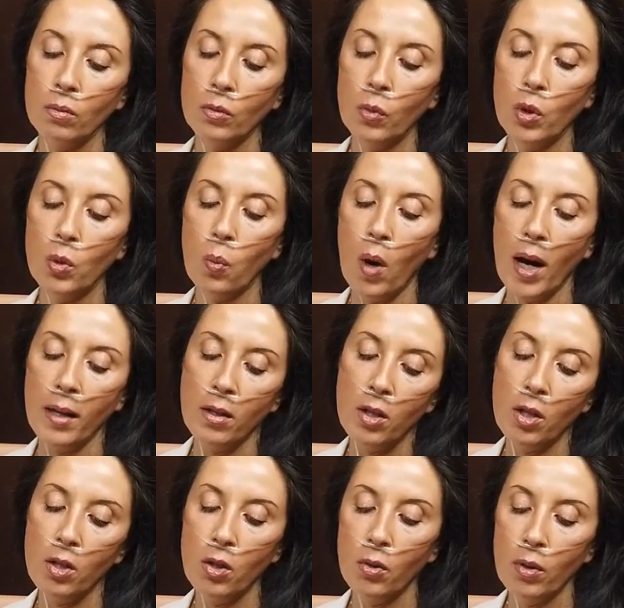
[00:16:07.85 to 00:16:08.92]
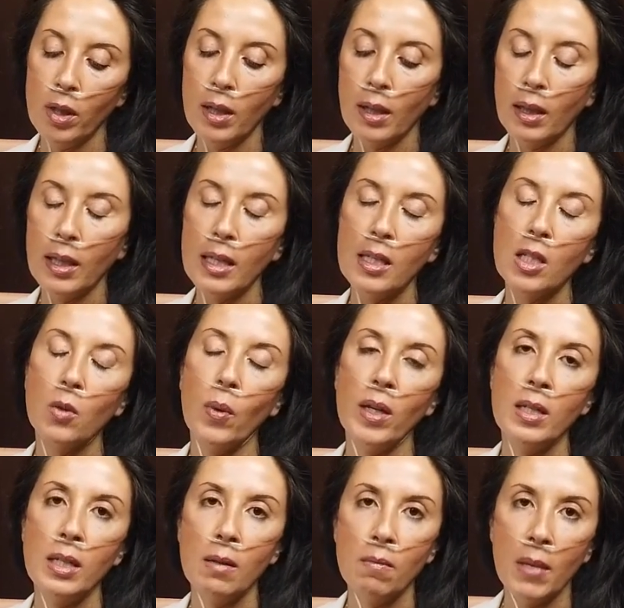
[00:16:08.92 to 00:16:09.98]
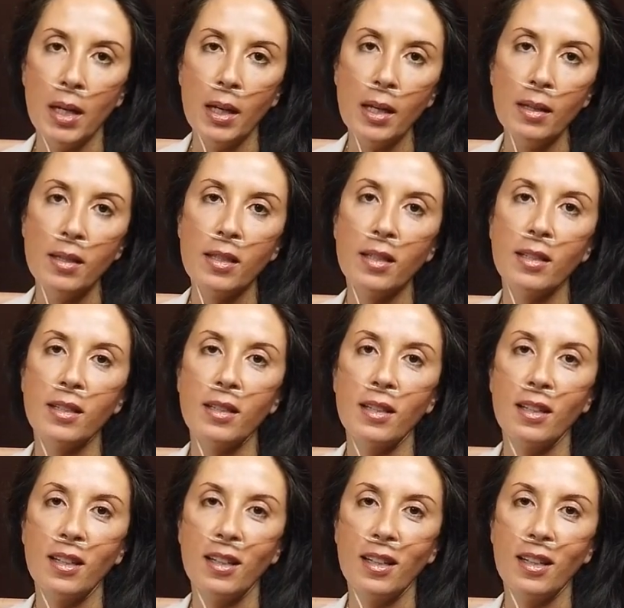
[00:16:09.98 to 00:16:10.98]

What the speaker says: would want to do it at least 20 minutes